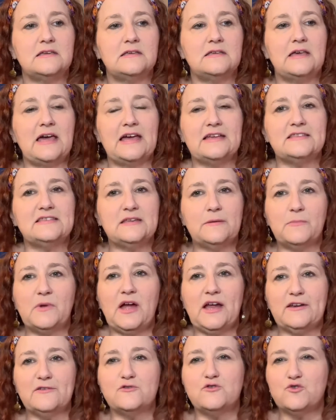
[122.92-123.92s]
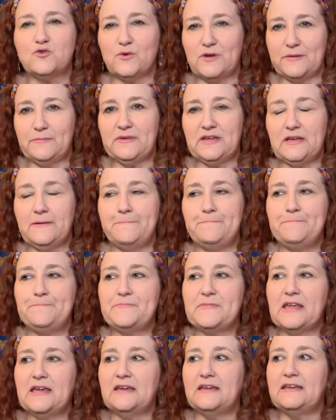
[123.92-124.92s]
had some kind of treatment.
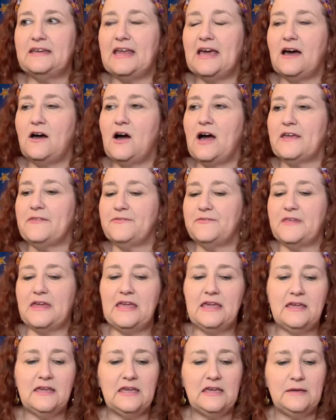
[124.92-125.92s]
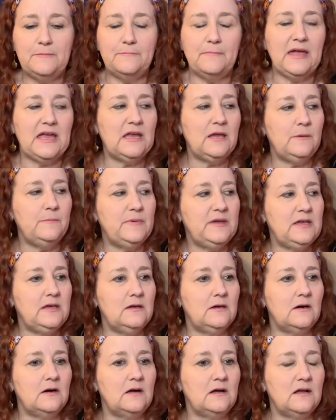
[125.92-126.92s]
Now, I think he may
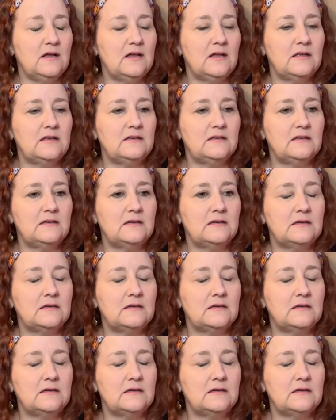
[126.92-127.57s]
be on,